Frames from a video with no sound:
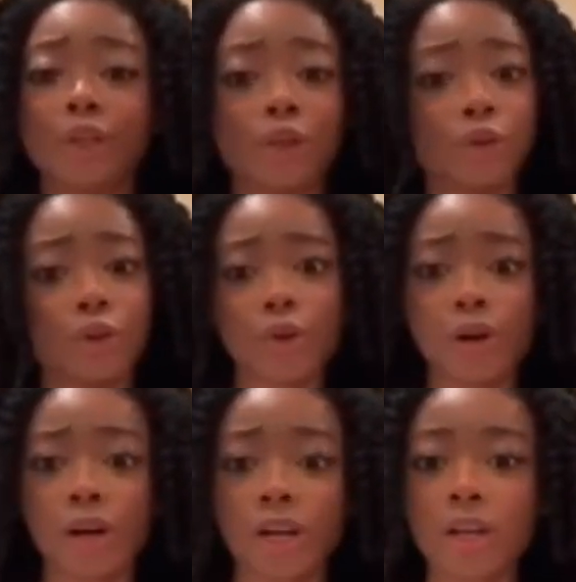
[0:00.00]
if you
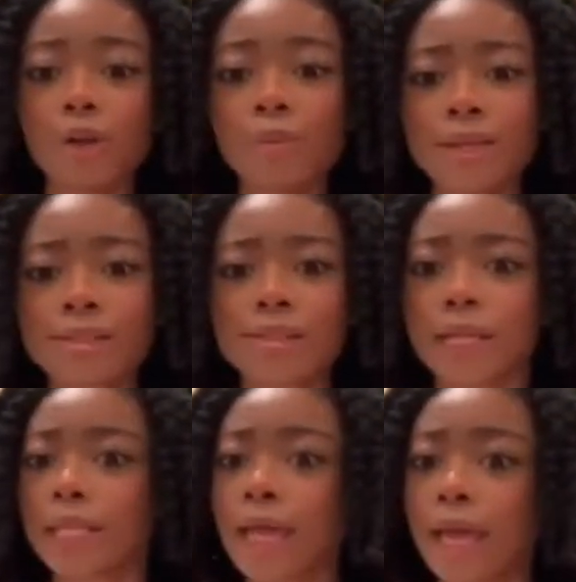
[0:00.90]
want like
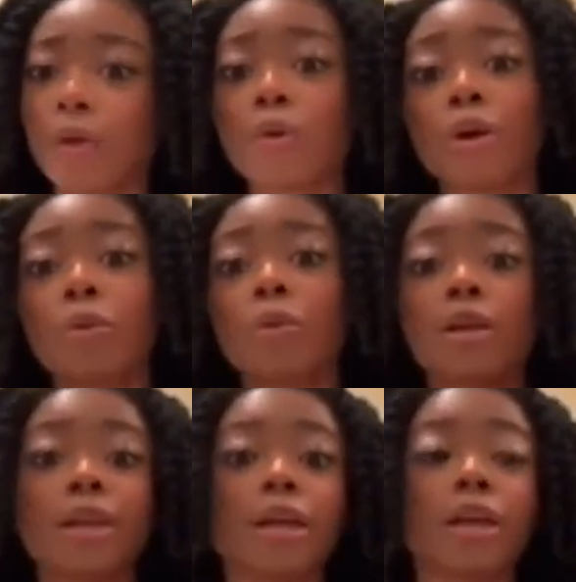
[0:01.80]
more um, food,
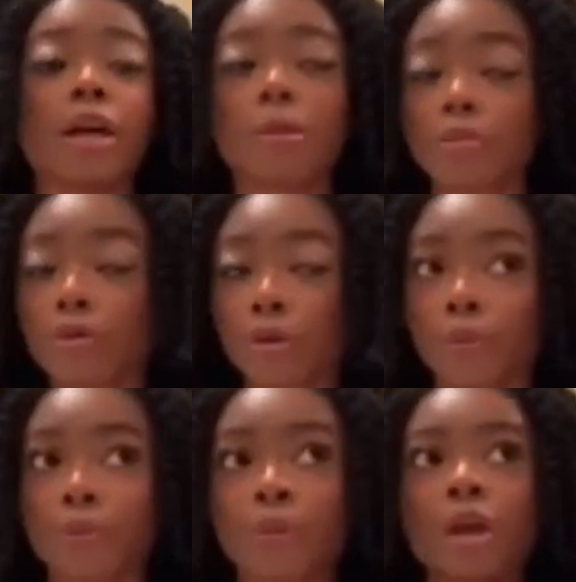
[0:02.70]
like African
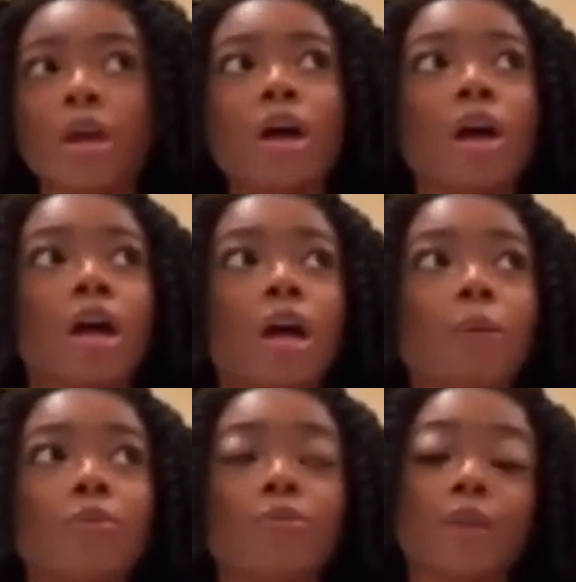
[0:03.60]
food, Jamaican food,
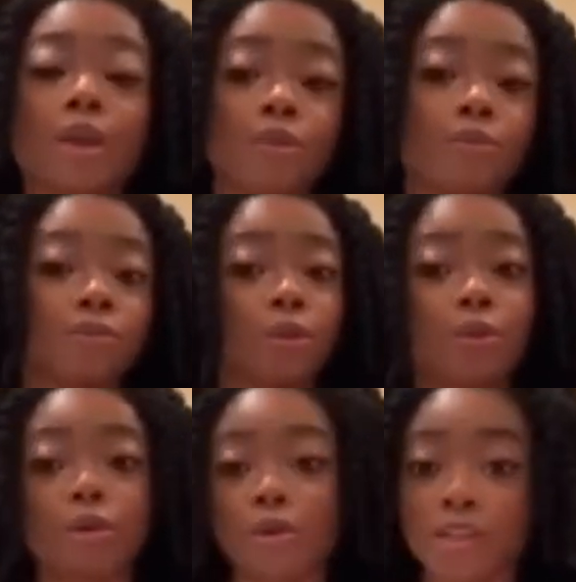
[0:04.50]
the best
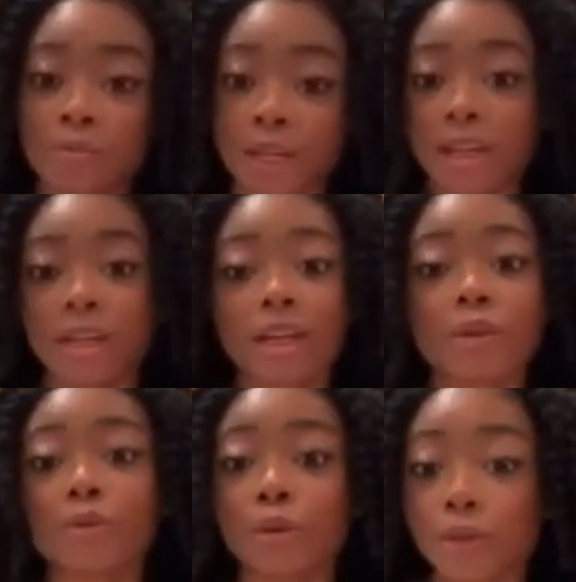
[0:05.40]
places are like
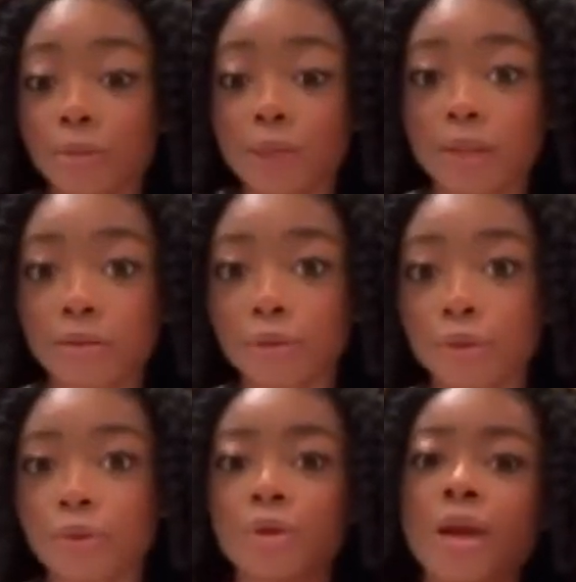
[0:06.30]
New York,
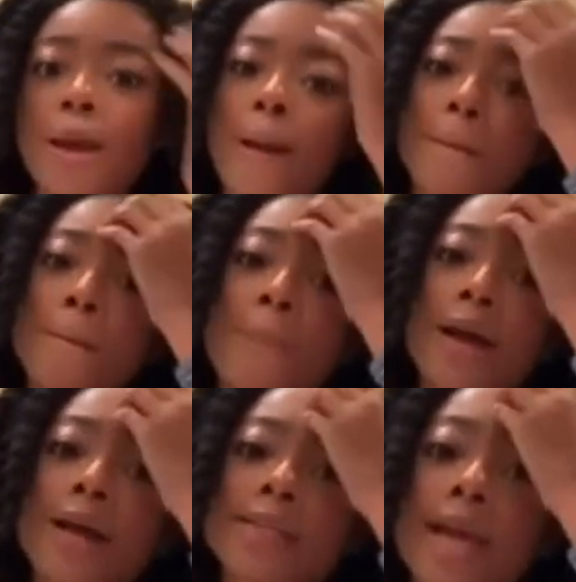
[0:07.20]
you know, places like
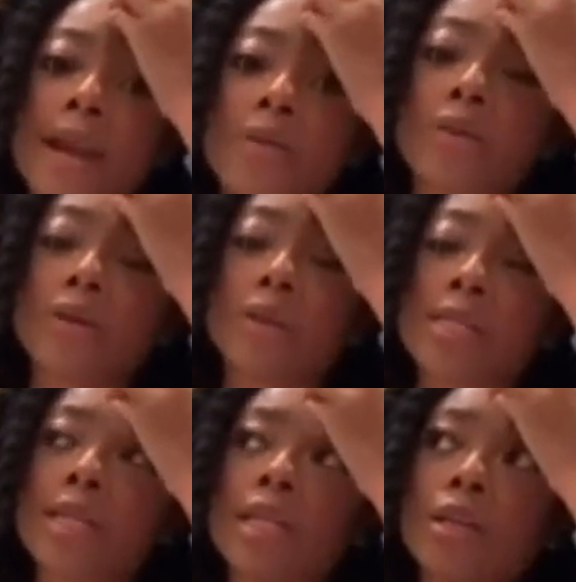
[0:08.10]
that, or where
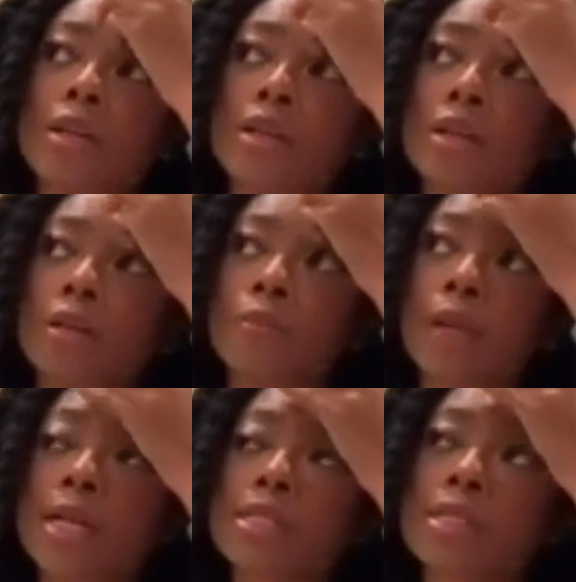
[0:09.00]
they come from.
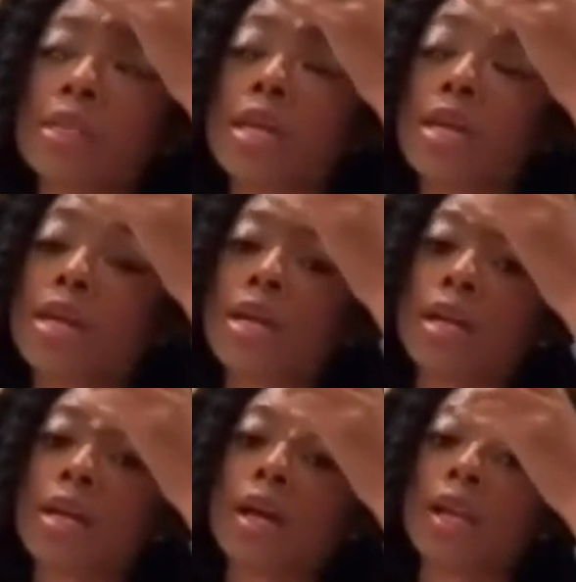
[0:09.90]
Um,
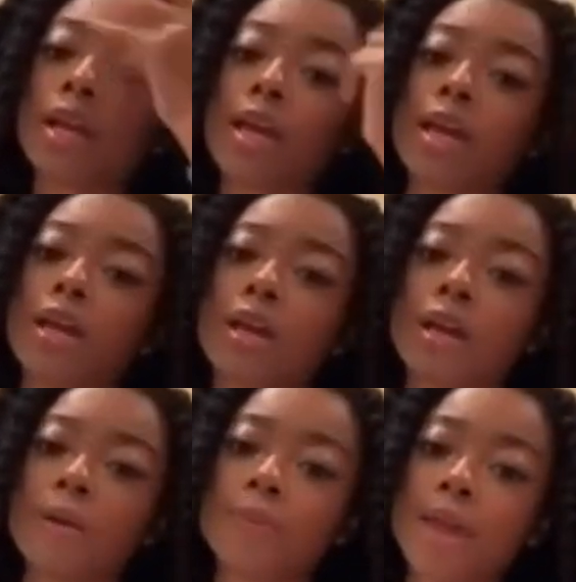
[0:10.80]
like you go to
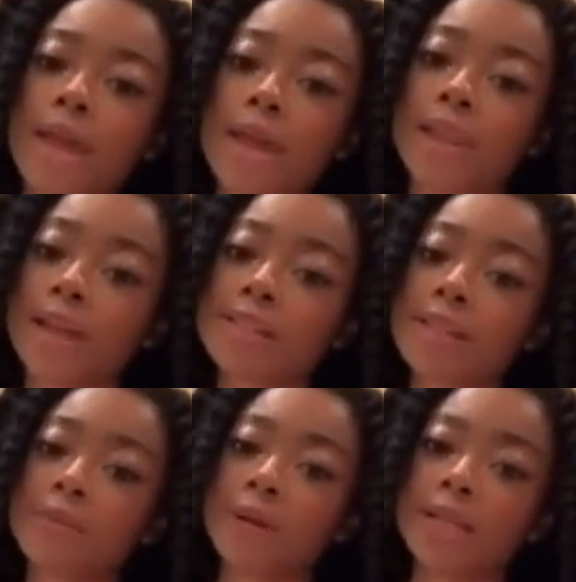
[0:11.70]
Jamaica to get
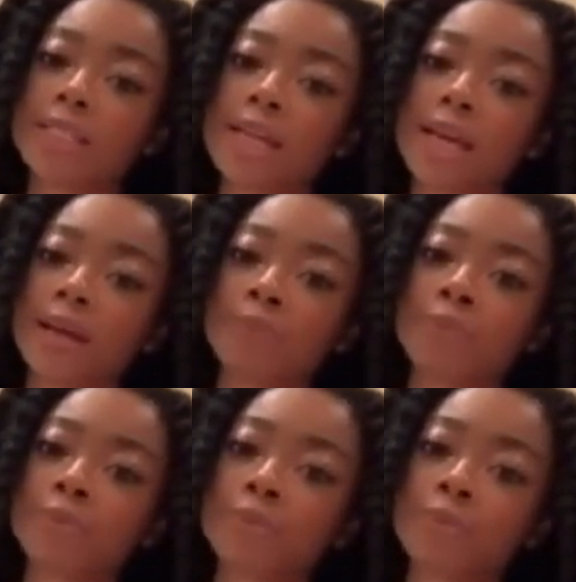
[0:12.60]
real Jamaican food.
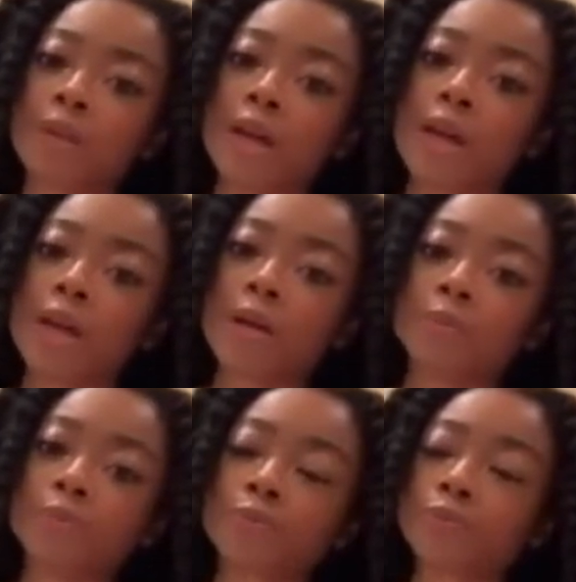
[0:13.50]
But
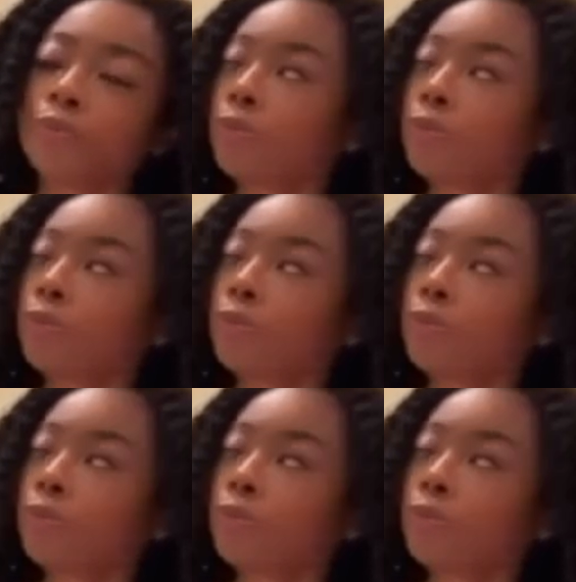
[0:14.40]
I don't know